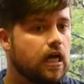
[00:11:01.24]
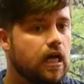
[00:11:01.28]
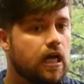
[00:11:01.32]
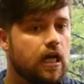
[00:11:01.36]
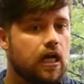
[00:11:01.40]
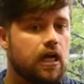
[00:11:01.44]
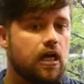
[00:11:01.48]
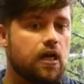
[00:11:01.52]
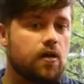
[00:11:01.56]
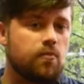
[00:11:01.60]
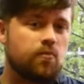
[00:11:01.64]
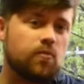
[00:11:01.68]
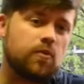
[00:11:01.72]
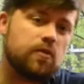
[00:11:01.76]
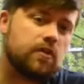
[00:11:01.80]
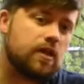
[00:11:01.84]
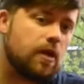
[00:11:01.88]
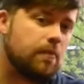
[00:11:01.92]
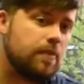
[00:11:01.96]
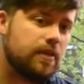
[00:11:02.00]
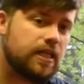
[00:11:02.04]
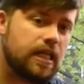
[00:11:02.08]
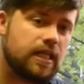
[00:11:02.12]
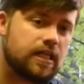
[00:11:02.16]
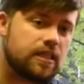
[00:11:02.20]
Well,
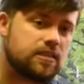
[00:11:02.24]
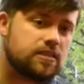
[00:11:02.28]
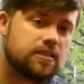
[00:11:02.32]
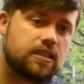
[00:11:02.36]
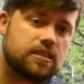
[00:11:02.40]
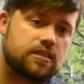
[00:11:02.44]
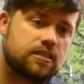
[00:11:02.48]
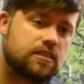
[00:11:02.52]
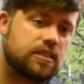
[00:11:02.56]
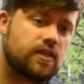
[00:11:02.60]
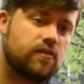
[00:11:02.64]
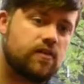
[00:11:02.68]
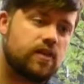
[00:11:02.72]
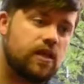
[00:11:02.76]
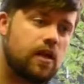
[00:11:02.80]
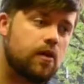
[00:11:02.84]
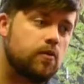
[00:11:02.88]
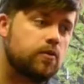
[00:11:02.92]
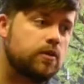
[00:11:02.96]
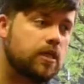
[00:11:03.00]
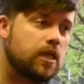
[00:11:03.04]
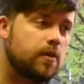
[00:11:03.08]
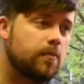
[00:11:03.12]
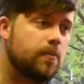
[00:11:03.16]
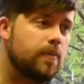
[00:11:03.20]
I mean, that doesn't necessarily
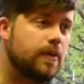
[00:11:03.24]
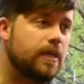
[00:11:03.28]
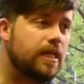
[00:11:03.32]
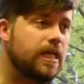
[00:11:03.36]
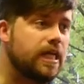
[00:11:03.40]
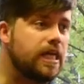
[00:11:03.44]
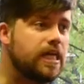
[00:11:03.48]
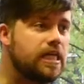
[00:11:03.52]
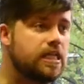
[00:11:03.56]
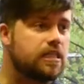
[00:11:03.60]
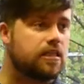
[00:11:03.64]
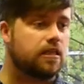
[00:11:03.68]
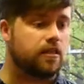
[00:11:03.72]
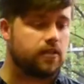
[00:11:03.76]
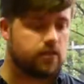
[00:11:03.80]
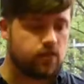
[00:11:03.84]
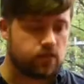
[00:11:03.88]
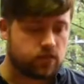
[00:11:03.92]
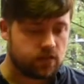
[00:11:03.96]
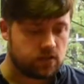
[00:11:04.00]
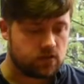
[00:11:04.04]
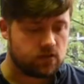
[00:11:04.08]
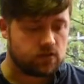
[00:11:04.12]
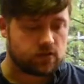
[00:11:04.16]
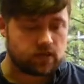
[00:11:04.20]
hold up either.
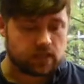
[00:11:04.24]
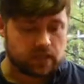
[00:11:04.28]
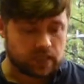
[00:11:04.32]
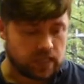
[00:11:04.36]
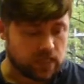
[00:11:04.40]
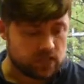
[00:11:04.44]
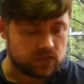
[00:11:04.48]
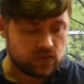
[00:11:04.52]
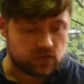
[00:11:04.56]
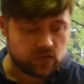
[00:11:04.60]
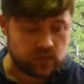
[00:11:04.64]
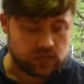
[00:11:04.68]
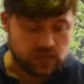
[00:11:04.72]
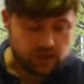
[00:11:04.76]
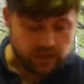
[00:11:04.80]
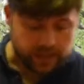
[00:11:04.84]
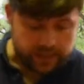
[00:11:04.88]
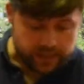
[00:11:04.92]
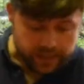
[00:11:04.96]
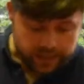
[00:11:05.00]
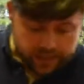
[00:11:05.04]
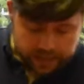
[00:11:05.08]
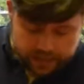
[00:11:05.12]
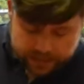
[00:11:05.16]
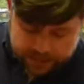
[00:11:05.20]
You can look at a country
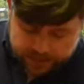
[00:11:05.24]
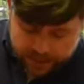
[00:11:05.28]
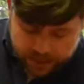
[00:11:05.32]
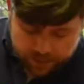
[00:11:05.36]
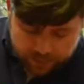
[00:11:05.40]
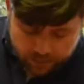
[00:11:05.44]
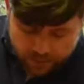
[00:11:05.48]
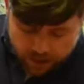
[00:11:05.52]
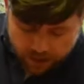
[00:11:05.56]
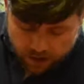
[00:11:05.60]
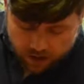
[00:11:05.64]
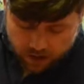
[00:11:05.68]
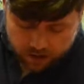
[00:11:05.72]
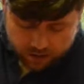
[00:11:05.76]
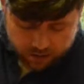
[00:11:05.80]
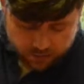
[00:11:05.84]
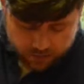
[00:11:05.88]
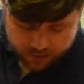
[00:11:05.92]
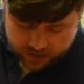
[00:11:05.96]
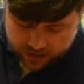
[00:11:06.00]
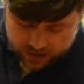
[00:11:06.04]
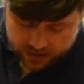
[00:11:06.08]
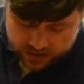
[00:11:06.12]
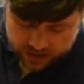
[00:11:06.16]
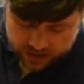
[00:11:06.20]
like Denmark, which